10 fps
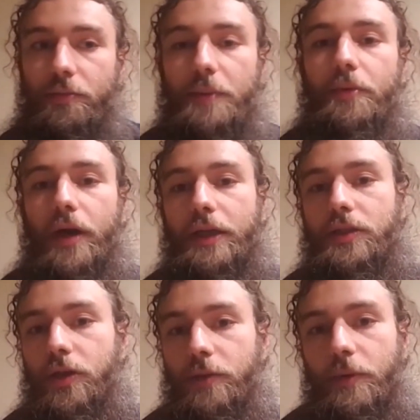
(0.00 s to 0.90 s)
Remember, I
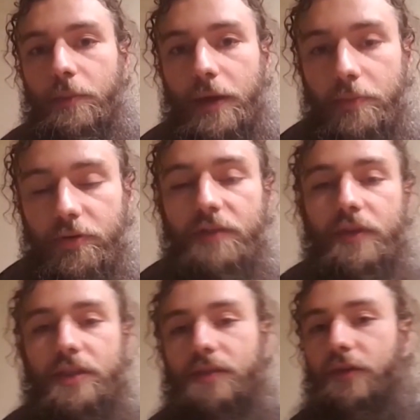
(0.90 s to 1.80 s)
talked about in my
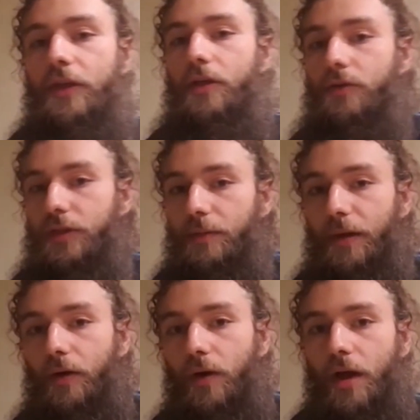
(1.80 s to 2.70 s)
previous videos
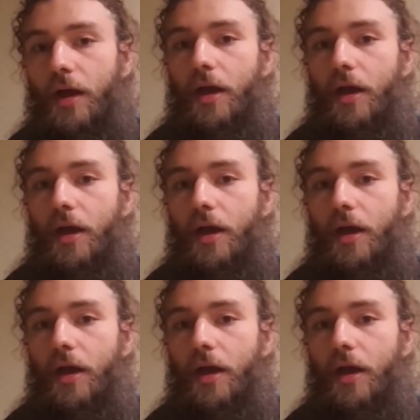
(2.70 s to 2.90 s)
about